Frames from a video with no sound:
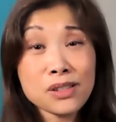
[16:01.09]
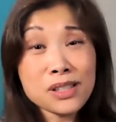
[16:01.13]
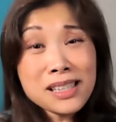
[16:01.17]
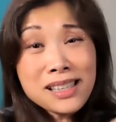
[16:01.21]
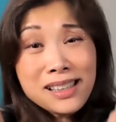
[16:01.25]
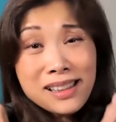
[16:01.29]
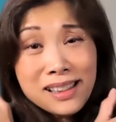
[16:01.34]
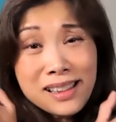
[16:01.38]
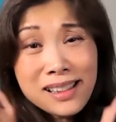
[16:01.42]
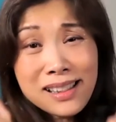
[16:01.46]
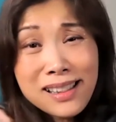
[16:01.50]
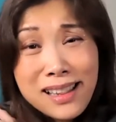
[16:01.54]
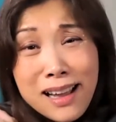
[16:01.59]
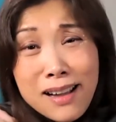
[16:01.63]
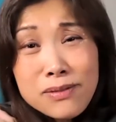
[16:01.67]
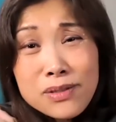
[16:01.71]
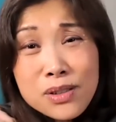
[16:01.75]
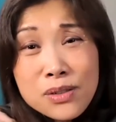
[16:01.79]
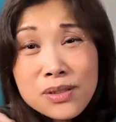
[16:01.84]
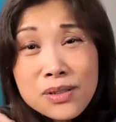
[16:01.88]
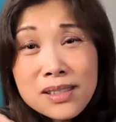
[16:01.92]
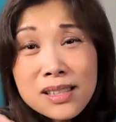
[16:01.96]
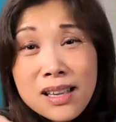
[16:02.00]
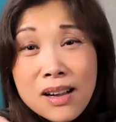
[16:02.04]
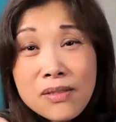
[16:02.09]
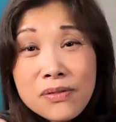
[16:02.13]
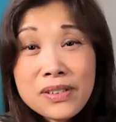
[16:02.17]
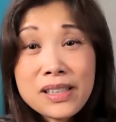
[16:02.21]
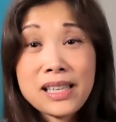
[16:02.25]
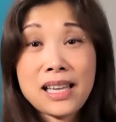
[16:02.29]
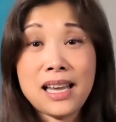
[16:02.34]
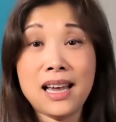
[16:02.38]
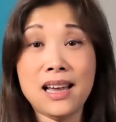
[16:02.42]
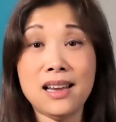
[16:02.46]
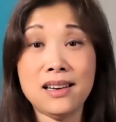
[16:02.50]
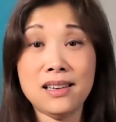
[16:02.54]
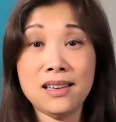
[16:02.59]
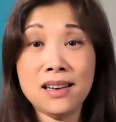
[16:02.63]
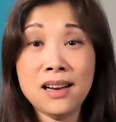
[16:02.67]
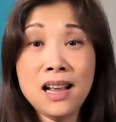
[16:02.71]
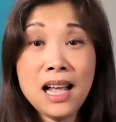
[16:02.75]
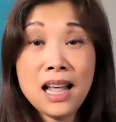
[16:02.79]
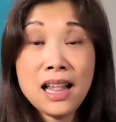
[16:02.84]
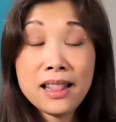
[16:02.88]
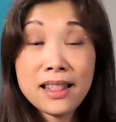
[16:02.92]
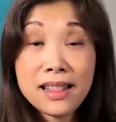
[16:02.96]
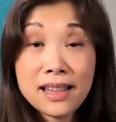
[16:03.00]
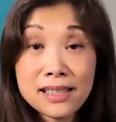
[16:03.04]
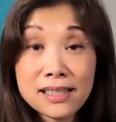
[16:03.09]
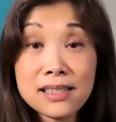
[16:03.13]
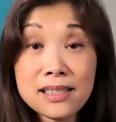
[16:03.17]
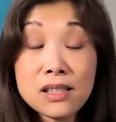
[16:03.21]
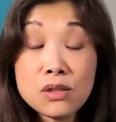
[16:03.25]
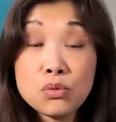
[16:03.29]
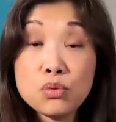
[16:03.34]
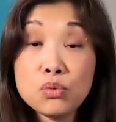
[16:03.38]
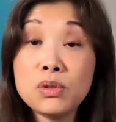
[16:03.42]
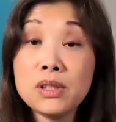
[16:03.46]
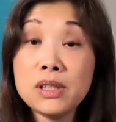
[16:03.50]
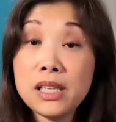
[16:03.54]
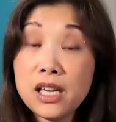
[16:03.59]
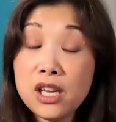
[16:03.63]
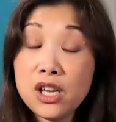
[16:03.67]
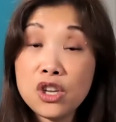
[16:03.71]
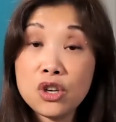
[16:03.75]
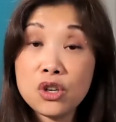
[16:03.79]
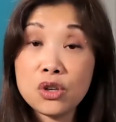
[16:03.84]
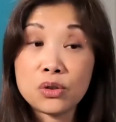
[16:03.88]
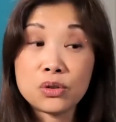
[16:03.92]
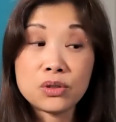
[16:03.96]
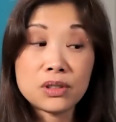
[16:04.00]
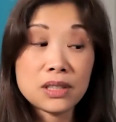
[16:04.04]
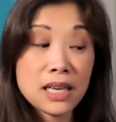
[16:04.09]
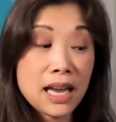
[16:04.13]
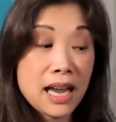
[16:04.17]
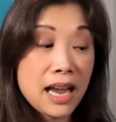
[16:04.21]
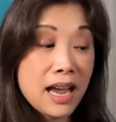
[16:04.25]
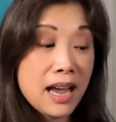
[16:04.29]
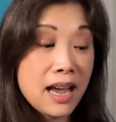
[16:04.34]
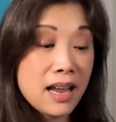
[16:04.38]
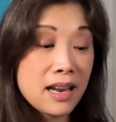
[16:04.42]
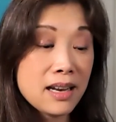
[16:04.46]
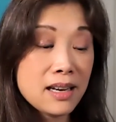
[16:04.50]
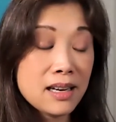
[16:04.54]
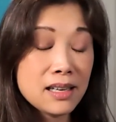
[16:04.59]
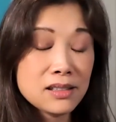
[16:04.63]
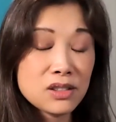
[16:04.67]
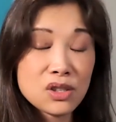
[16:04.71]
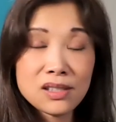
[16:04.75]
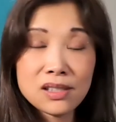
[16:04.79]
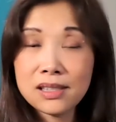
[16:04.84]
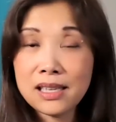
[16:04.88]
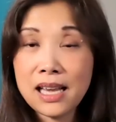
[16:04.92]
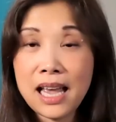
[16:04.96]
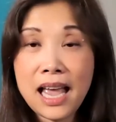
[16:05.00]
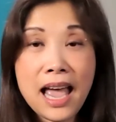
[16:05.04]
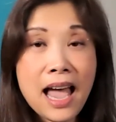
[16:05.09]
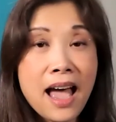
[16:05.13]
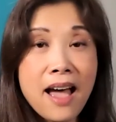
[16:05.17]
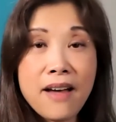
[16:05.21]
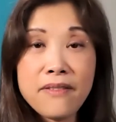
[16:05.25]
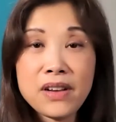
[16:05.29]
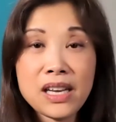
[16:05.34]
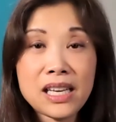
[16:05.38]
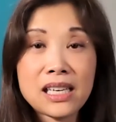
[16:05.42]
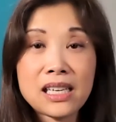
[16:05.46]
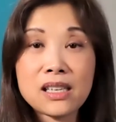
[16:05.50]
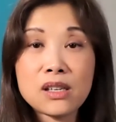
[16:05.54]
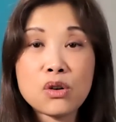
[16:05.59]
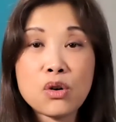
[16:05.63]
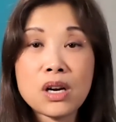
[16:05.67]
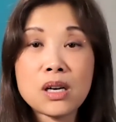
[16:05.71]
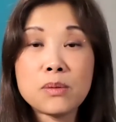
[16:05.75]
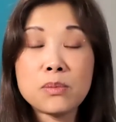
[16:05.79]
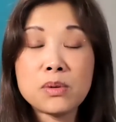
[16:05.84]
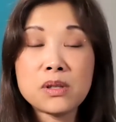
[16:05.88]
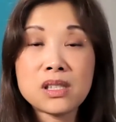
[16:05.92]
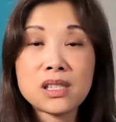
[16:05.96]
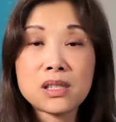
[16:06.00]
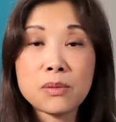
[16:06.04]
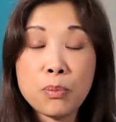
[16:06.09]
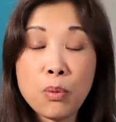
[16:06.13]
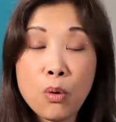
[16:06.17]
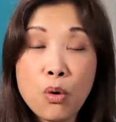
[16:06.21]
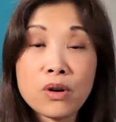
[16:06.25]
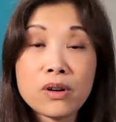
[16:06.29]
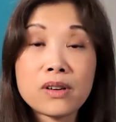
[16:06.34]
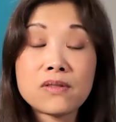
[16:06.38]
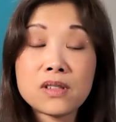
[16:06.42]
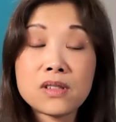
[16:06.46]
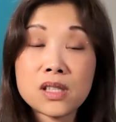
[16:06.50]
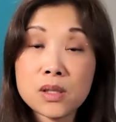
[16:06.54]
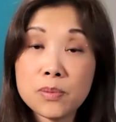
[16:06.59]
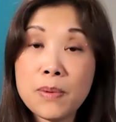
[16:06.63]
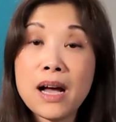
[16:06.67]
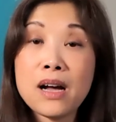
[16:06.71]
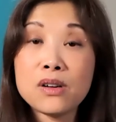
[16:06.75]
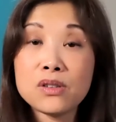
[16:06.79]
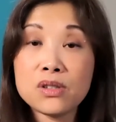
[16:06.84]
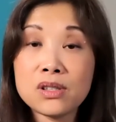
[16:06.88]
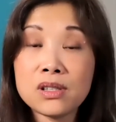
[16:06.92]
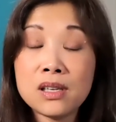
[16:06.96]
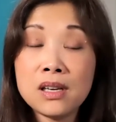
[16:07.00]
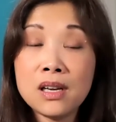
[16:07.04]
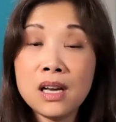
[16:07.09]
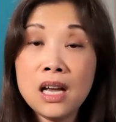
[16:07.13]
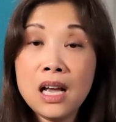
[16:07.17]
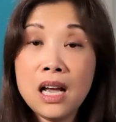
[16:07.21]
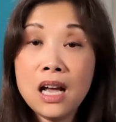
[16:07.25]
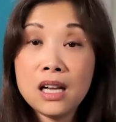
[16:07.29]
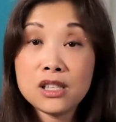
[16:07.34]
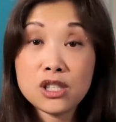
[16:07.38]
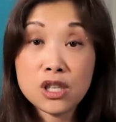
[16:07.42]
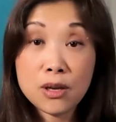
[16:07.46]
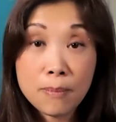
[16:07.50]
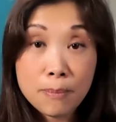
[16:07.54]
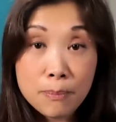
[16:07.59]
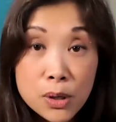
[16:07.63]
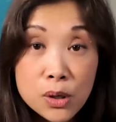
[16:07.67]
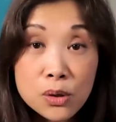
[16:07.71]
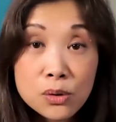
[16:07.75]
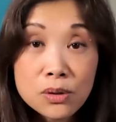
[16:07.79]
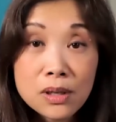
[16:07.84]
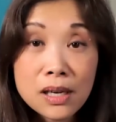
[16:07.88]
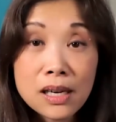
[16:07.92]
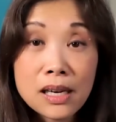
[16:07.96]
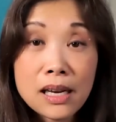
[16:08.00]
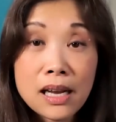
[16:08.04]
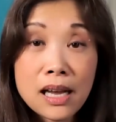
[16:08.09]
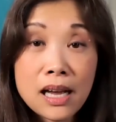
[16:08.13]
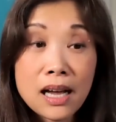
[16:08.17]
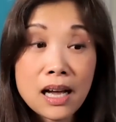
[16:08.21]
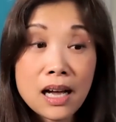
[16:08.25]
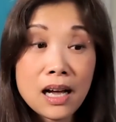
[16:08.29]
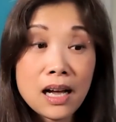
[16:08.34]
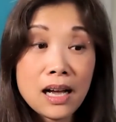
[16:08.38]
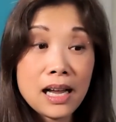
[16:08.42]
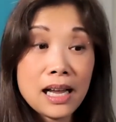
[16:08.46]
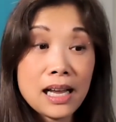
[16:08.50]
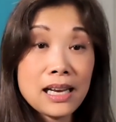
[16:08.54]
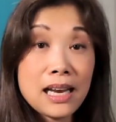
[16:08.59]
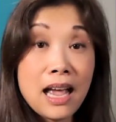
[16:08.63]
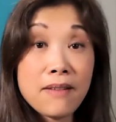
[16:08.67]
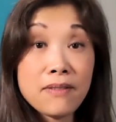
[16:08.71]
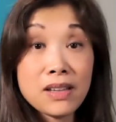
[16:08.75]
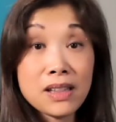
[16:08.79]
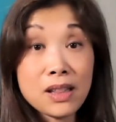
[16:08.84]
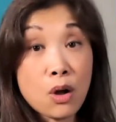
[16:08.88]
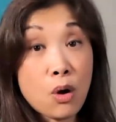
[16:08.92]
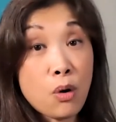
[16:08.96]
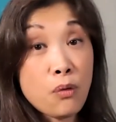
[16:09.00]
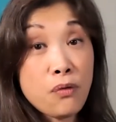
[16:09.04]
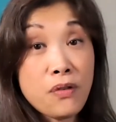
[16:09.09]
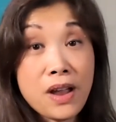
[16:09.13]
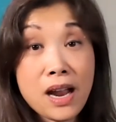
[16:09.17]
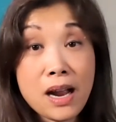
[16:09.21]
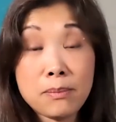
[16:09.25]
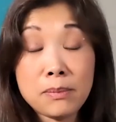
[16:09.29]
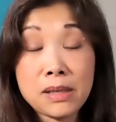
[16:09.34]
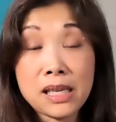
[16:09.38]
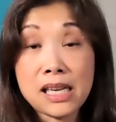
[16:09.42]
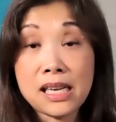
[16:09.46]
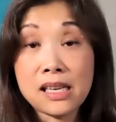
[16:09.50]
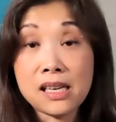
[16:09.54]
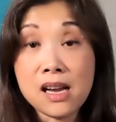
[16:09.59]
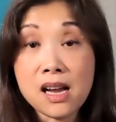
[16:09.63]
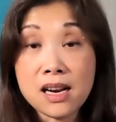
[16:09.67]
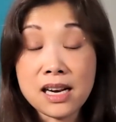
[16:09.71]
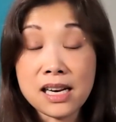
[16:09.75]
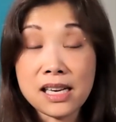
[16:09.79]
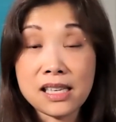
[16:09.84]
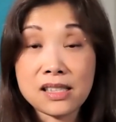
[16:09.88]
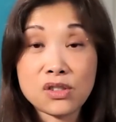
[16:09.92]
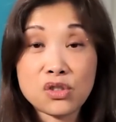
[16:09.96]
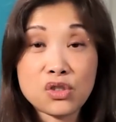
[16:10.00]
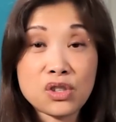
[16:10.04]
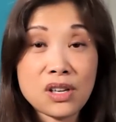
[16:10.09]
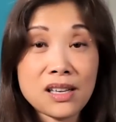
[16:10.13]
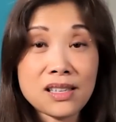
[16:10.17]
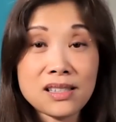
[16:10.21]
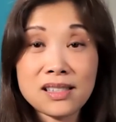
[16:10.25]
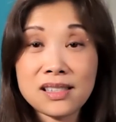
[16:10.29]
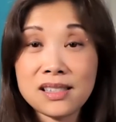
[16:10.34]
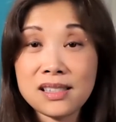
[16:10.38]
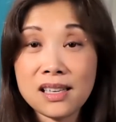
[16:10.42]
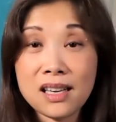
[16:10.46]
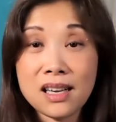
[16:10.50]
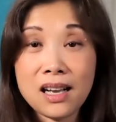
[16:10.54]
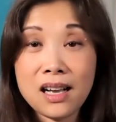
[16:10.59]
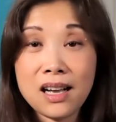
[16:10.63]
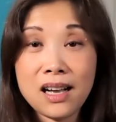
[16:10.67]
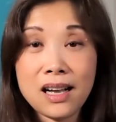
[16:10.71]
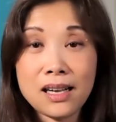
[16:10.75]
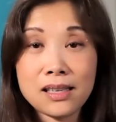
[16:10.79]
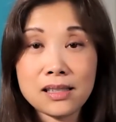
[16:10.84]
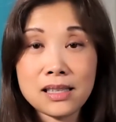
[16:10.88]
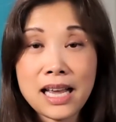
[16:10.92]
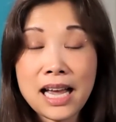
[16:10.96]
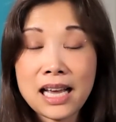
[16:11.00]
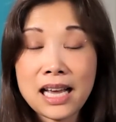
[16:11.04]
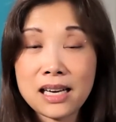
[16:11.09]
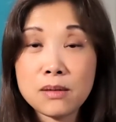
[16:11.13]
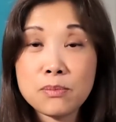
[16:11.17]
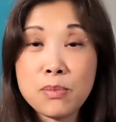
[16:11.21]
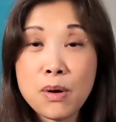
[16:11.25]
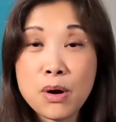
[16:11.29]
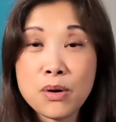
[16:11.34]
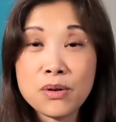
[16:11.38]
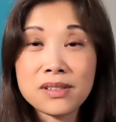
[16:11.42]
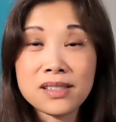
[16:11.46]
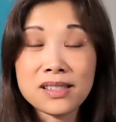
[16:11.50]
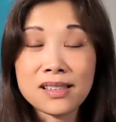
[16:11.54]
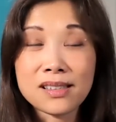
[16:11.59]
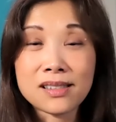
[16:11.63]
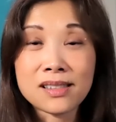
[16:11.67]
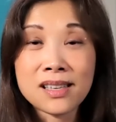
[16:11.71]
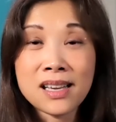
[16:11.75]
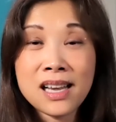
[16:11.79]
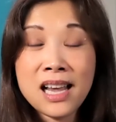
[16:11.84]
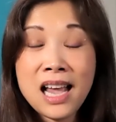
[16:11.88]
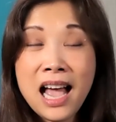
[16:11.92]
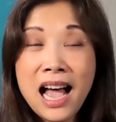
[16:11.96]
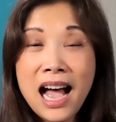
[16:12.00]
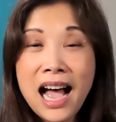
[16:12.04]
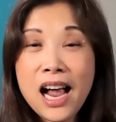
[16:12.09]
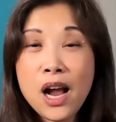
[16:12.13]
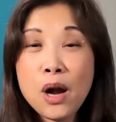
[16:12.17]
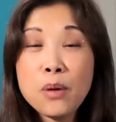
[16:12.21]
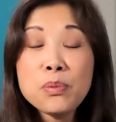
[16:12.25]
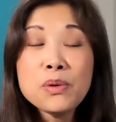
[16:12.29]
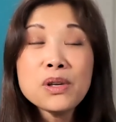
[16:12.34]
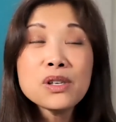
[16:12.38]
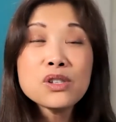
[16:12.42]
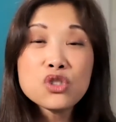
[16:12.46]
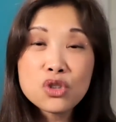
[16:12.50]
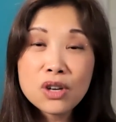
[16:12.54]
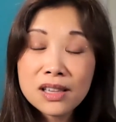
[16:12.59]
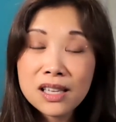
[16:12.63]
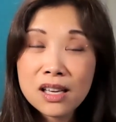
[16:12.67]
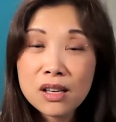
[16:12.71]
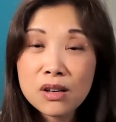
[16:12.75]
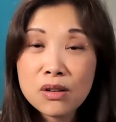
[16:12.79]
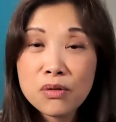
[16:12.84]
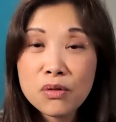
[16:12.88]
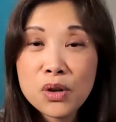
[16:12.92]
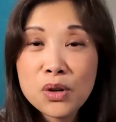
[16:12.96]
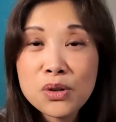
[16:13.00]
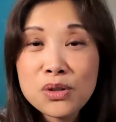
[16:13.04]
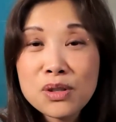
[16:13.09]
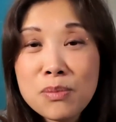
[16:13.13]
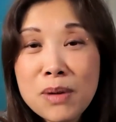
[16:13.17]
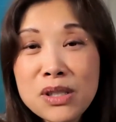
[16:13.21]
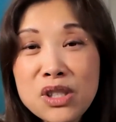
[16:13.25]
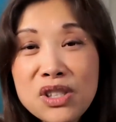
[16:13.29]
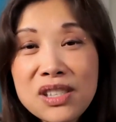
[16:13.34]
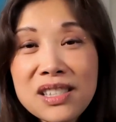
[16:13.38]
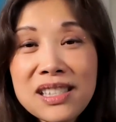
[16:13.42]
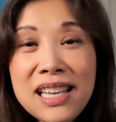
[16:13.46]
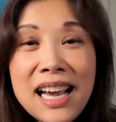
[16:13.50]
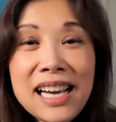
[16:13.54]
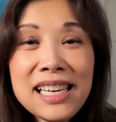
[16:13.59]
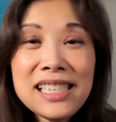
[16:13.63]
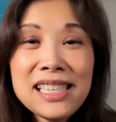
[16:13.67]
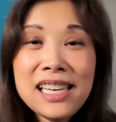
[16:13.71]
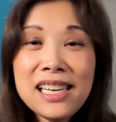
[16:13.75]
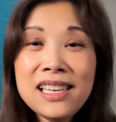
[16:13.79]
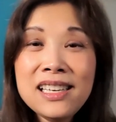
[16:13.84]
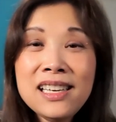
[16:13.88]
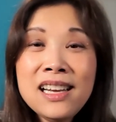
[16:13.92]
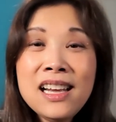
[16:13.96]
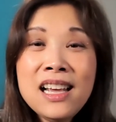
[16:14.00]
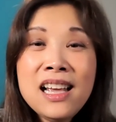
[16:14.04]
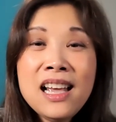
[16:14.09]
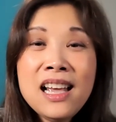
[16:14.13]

she loves herself again. This is really huge. And just having an incredible supportive spouse to boot uh, and having the whole family in on it is just uh, added bonuses. I hope you enjoyed the interview as much as I did.